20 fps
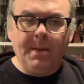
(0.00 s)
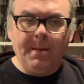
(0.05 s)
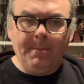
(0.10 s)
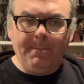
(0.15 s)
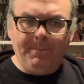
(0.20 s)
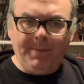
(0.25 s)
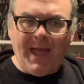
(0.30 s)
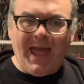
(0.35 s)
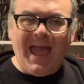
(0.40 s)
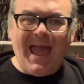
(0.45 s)

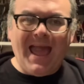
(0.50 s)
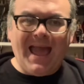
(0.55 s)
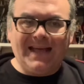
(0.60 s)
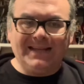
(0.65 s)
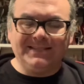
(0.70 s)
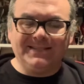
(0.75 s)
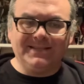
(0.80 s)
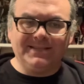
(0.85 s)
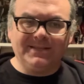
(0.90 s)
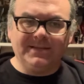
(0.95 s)

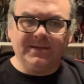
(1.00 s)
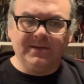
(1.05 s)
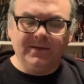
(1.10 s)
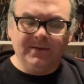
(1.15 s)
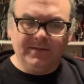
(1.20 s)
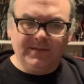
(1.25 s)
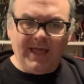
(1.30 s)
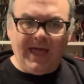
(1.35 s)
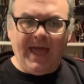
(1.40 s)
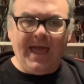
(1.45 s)
past
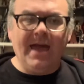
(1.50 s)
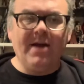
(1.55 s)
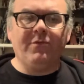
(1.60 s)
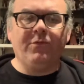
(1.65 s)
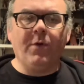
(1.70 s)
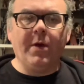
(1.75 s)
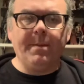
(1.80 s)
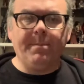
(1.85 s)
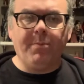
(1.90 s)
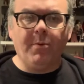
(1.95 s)
the
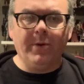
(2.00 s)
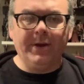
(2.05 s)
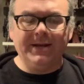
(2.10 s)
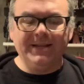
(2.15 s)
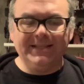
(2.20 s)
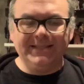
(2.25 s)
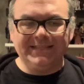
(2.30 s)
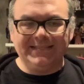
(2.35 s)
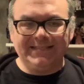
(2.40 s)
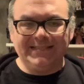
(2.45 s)
halfway point
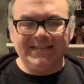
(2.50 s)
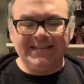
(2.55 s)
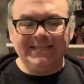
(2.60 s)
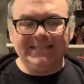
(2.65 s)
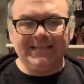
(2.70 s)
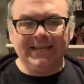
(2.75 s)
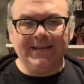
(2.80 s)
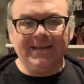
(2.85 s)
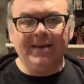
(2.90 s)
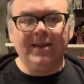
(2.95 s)
of the
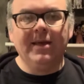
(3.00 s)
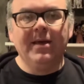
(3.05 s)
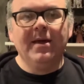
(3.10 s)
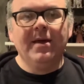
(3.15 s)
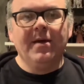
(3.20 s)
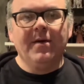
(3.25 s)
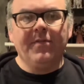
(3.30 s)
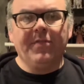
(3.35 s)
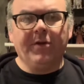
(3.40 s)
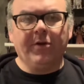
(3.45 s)
season.
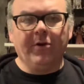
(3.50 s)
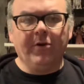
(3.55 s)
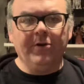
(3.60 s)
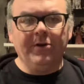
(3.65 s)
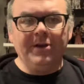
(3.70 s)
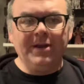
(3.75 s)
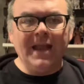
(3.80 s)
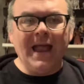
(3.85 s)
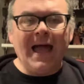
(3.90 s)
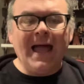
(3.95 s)
There are
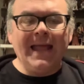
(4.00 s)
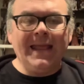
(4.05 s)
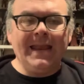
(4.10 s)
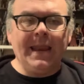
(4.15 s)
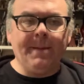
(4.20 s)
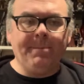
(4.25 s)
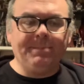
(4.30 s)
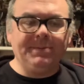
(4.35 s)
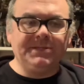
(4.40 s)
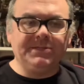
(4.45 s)
9
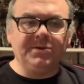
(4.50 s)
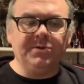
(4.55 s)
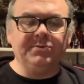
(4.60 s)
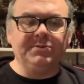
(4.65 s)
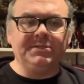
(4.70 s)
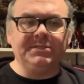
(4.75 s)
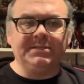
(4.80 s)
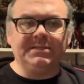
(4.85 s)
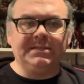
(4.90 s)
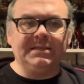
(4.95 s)

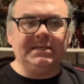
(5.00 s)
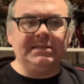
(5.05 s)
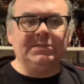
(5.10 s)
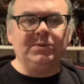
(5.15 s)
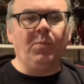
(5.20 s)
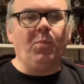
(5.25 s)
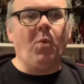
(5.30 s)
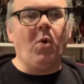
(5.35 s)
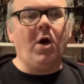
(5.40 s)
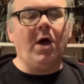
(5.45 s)
episodes in
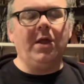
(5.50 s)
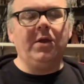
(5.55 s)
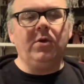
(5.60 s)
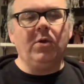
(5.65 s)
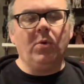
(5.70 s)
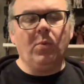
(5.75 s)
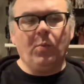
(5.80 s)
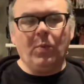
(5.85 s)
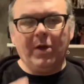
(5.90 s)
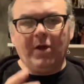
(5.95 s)
season 1.
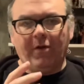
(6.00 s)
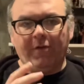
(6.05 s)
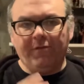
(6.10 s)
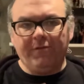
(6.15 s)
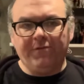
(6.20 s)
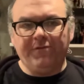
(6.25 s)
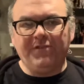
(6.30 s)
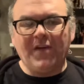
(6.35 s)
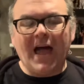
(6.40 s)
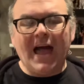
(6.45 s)
We are
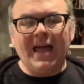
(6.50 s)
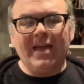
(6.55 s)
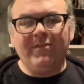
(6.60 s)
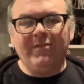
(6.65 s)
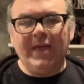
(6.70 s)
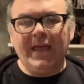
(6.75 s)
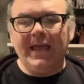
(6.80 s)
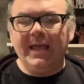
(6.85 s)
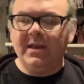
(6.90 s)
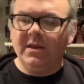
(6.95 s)
5
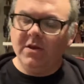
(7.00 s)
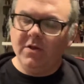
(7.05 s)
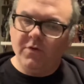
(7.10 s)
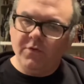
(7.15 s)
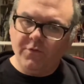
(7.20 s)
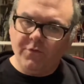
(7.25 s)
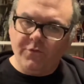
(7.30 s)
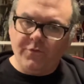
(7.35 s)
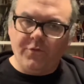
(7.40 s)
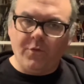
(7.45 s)
in,
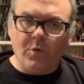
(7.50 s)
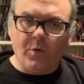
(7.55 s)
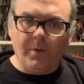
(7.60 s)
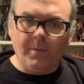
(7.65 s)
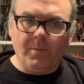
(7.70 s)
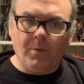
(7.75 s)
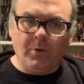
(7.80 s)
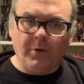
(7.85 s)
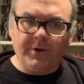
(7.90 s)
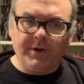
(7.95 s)
4
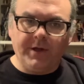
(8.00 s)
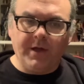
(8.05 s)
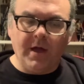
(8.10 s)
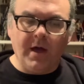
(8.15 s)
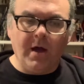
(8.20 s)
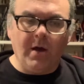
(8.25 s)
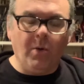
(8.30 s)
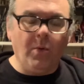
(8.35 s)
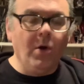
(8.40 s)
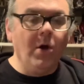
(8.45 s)
more to
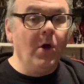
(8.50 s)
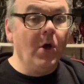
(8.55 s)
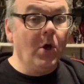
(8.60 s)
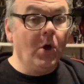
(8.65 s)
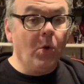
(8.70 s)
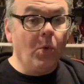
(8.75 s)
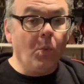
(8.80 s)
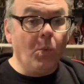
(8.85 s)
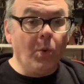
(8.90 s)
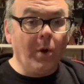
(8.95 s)
go.
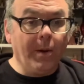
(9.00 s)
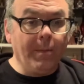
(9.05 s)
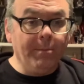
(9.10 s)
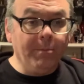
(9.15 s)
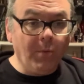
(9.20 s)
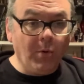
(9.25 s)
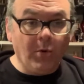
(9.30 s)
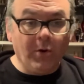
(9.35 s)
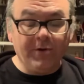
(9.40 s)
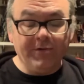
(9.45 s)
We're
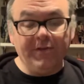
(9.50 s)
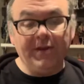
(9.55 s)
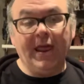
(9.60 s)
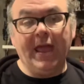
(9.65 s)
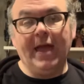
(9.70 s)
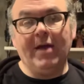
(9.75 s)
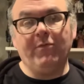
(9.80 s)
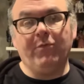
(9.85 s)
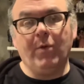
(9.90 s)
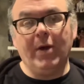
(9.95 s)
more than
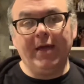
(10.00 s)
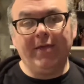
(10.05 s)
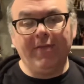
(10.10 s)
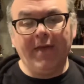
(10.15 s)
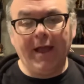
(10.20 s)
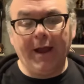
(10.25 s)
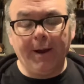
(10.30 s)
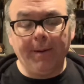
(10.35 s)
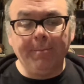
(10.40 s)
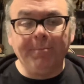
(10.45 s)
halfway
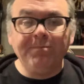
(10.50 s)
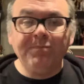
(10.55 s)
there.